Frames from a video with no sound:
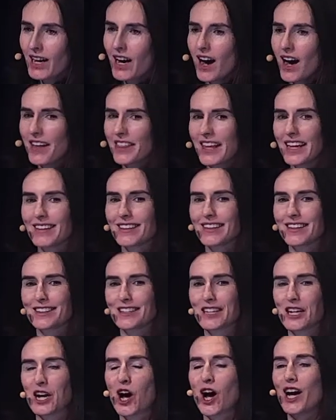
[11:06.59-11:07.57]
I think there's
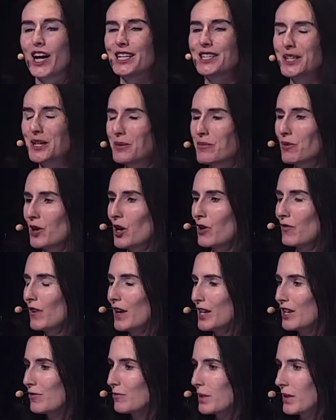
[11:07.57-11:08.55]
an ideal
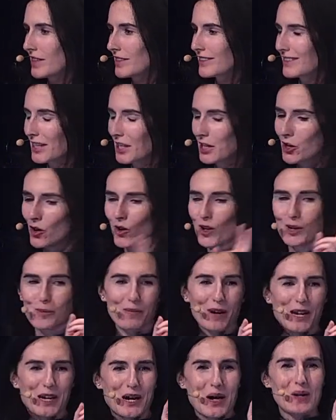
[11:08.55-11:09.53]
profile of person. I call it
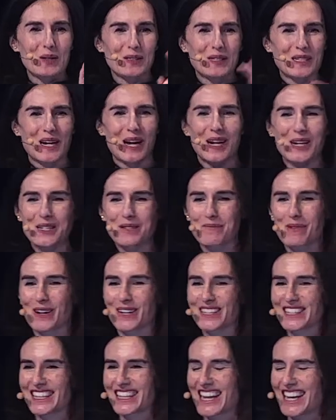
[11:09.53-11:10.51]
my Goldilocks
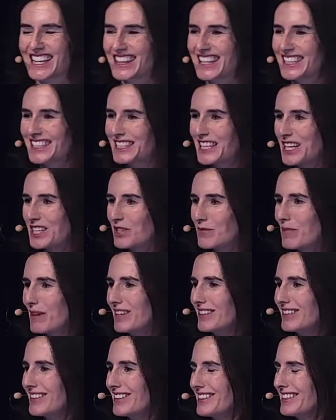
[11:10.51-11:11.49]
person at this stage of
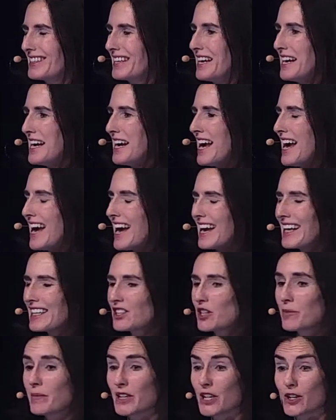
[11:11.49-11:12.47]
business. It's
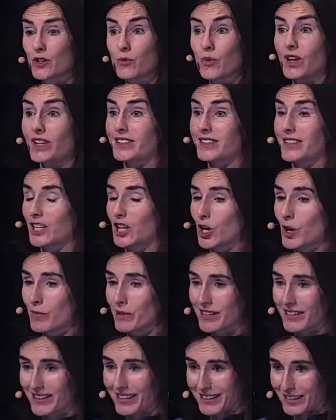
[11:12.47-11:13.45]
somebody who's worked in a
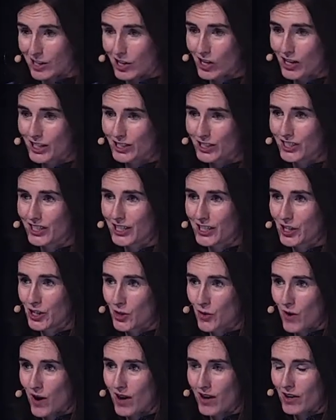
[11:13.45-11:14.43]
company that's larger than
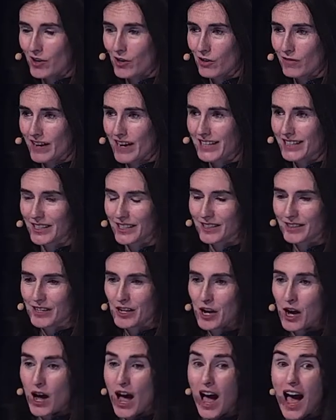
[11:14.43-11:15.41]
you are already,
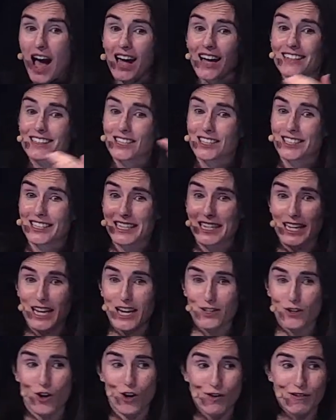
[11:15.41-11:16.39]
and ideally
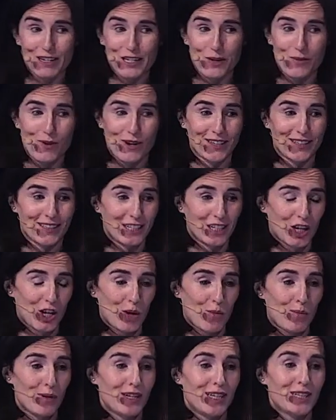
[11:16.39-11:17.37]
has already worked in a
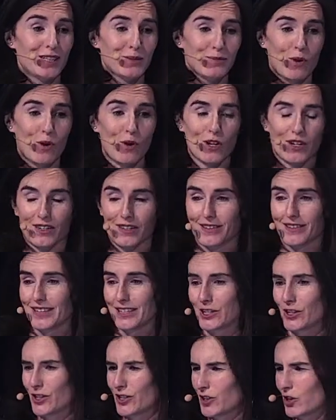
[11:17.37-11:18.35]
company smaller than
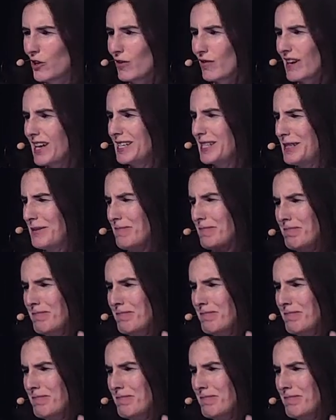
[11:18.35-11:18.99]
yours already.